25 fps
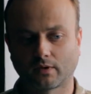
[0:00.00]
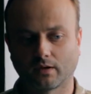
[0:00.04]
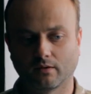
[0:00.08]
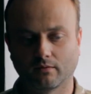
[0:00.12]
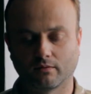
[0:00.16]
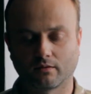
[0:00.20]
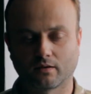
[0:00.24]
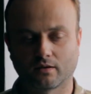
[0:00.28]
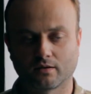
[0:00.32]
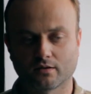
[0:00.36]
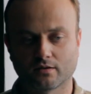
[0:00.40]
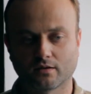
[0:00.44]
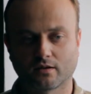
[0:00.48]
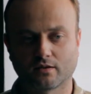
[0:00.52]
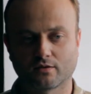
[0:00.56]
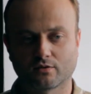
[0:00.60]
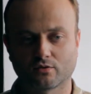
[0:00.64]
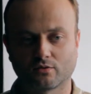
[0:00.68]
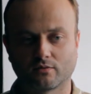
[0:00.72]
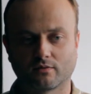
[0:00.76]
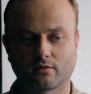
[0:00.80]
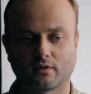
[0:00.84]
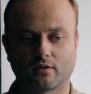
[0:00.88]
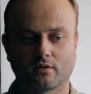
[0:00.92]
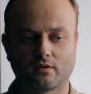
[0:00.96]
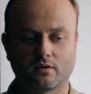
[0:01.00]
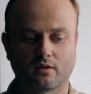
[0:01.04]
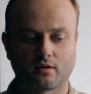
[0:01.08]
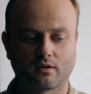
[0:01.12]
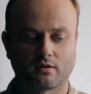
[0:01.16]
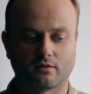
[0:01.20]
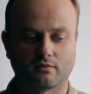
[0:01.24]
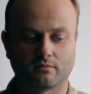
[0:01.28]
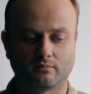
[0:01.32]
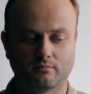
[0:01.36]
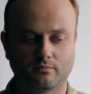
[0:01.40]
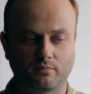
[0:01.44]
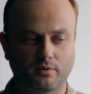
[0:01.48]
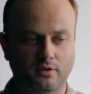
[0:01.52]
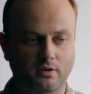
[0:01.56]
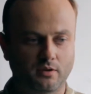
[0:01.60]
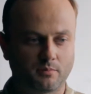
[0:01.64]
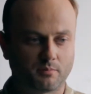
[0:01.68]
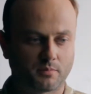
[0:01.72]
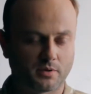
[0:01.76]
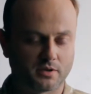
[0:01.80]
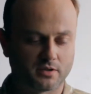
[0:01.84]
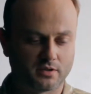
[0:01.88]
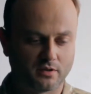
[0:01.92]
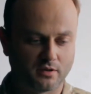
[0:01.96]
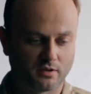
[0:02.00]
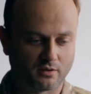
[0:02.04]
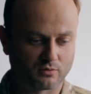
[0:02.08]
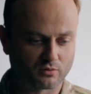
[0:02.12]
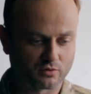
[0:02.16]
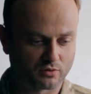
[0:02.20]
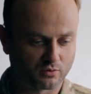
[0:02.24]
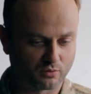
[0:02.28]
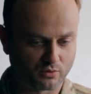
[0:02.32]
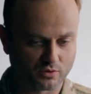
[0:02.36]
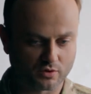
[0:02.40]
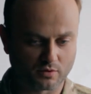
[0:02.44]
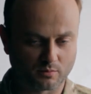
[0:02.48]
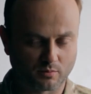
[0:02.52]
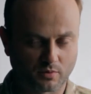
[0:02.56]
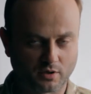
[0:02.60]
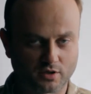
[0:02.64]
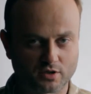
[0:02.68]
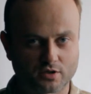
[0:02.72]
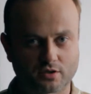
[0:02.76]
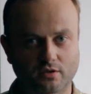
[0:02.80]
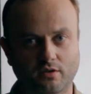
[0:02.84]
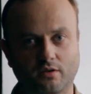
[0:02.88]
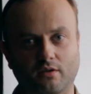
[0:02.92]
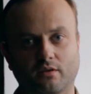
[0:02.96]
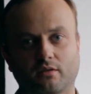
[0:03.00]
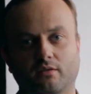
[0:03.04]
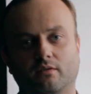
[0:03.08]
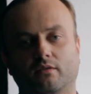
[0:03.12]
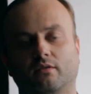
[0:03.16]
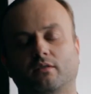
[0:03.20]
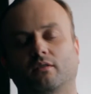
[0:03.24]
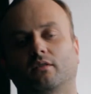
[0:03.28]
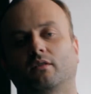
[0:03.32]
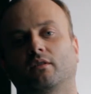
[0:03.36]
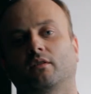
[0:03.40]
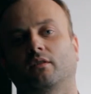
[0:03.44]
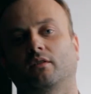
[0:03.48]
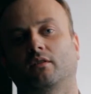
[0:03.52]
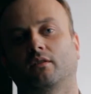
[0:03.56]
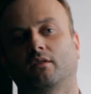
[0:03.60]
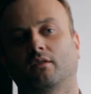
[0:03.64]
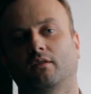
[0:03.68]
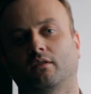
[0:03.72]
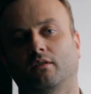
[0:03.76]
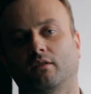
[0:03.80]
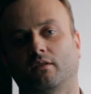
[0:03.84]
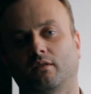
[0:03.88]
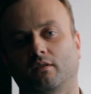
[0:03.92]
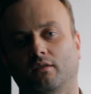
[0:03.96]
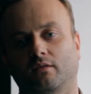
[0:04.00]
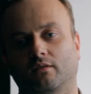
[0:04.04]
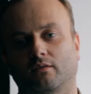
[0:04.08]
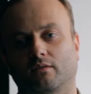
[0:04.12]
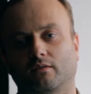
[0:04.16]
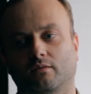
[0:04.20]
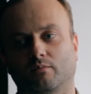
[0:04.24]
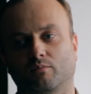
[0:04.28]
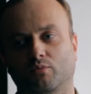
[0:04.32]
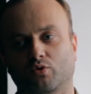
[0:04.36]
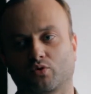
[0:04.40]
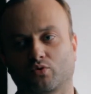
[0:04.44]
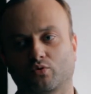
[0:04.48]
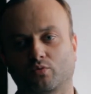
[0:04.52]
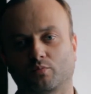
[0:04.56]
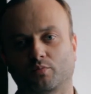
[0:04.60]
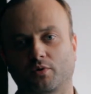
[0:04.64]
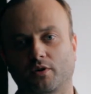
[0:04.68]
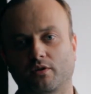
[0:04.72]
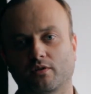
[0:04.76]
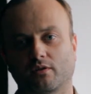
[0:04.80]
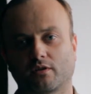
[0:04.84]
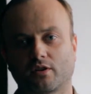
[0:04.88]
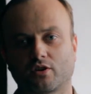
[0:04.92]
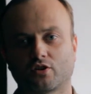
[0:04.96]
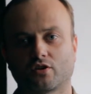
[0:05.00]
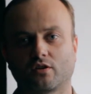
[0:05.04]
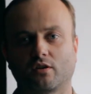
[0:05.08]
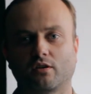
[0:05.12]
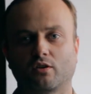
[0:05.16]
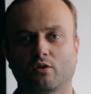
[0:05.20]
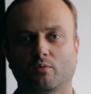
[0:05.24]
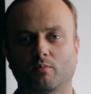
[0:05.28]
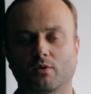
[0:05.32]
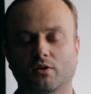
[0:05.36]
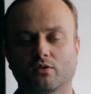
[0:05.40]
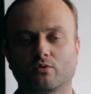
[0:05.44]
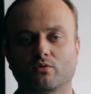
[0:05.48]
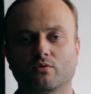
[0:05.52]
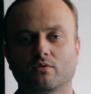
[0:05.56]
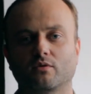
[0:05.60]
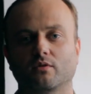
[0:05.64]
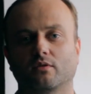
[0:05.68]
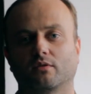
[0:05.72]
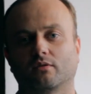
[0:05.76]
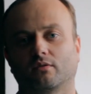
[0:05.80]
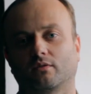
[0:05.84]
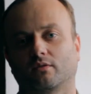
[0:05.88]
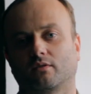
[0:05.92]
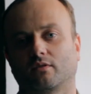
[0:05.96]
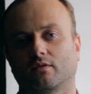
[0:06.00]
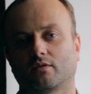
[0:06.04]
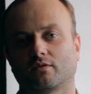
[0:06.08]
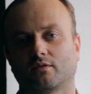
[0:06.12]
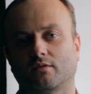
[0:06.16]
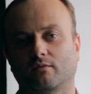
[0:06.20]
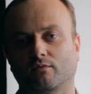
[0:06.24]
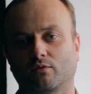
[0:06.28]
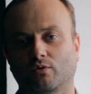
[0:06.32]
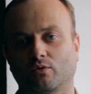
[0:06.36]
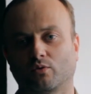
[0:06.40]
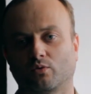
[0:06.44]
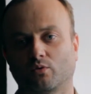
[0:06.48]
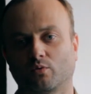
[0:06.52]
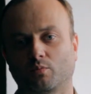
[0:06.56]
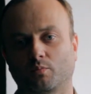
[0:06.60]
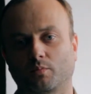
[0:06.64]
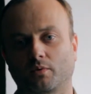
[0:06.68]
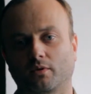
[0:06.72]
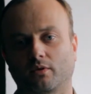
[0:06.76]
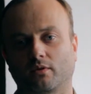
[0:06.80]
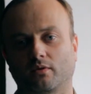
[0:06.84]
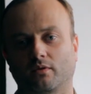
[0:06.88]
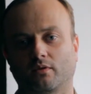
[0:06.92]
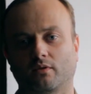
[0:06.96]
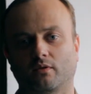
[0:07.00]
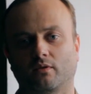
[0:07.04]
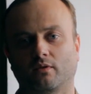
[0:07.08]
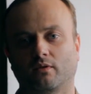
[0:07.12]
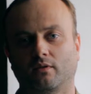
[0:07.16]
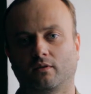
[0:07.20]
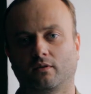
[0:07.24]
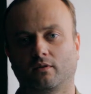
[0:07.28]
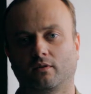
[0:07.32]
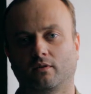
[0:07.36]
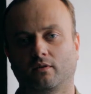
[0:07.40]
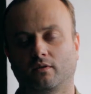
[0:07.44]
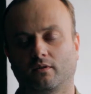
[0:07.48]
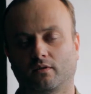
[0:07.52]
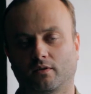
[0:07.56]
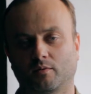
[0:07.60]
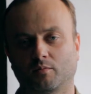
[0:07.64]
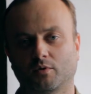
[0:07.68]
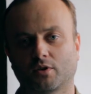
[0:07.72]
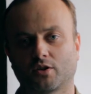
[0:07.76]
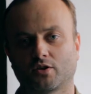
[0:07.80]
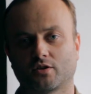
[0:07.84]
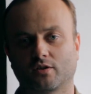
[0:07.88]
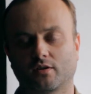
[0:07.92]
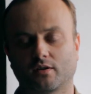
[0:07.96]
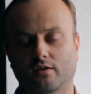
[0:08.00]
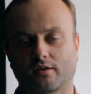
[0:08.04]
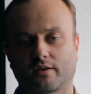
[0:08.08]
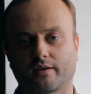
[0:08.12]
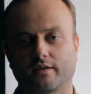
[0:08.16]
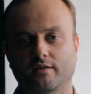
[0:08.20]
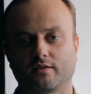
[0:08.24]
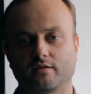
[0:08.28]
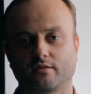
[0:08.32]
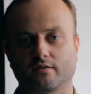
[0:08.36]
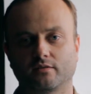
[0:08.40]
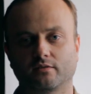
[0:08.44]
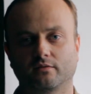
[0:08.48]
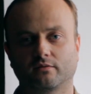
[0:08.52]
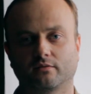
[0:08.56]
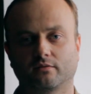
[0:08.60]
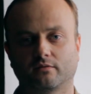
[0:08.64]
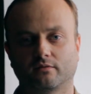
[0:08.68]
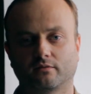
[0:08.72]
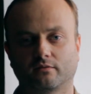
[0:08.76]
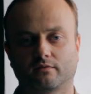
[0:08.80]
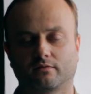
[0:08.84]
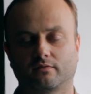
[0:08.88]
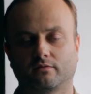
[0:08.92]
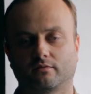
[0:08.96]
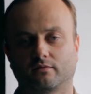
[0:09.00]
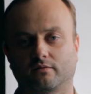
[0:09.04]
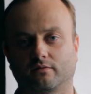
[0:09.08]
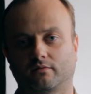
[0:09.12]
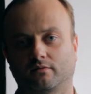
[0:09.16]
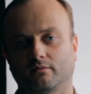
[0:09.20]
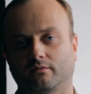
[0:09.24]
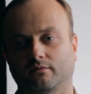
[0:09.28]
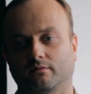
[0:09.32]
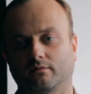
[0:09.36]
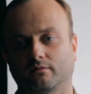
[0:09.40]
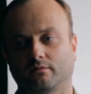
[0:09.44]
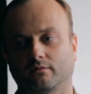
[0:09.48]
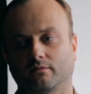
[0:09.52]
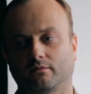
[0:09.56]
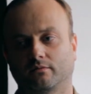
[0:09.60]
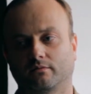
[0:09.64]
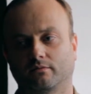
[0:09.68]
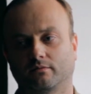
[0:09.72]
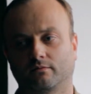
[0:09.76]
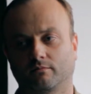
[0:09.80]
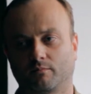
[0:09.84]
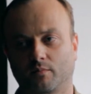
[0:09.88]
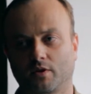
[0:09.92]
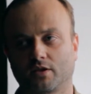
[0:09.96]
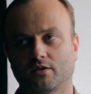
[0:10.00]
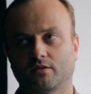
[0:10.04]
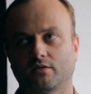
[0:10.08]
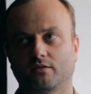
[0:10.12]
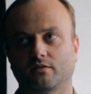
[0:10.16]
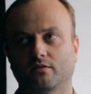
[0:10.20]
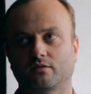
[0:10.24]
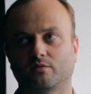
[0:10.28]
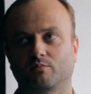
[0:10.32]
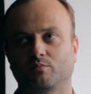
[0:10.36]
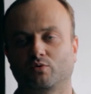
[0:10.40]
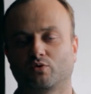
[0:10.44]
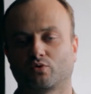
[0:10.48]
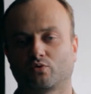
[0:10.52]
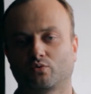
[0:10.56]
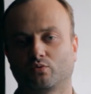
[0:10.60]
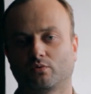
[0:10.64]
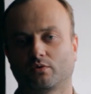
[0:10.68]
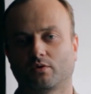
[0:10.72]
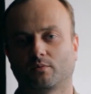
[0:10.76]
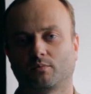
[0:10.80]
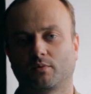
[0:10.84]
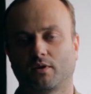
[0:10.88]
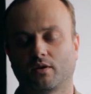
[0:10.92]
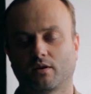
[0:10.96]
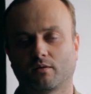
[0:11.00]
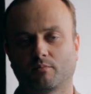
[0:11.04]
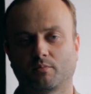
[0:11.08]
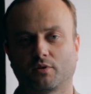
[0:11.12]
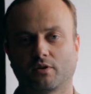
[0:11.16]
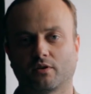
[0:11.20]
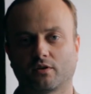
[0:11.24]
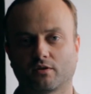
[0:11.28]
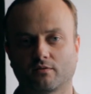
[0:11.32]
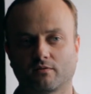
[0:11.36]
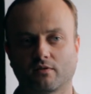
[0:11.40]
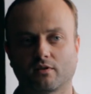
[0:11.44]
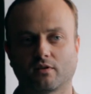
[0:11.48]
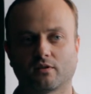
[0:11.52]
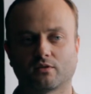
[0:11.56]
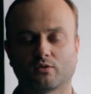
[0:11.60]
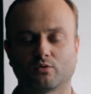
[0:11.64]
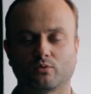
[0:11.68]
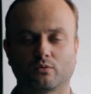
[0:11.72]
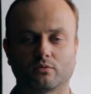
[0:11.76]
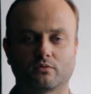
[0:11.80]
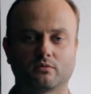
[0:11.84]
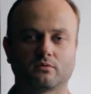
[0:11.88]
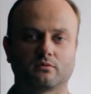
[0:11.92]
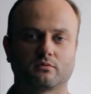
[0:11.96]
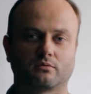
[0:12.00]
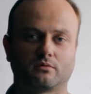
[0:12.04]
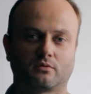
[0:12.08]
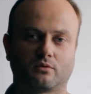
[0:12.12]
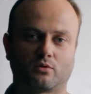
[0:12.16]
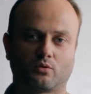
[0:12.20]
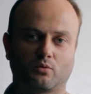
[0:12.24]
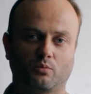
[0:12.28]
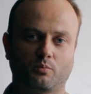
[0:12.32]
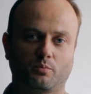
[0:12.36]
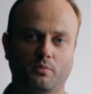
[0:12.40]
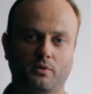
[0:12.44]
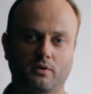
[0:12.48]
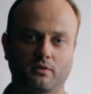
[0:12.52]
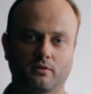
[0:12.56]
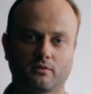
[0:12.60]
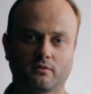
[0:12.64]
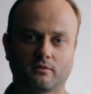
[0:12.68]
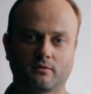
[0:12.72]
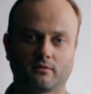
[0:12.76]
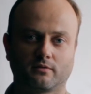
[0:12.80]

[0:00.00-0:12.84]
In the long run, when our casualties had become absolutely massive, our senior officer Bishut made a decision about the retrograde of the main group. We began to retrograde. Together with Bishut, I protected the retrograde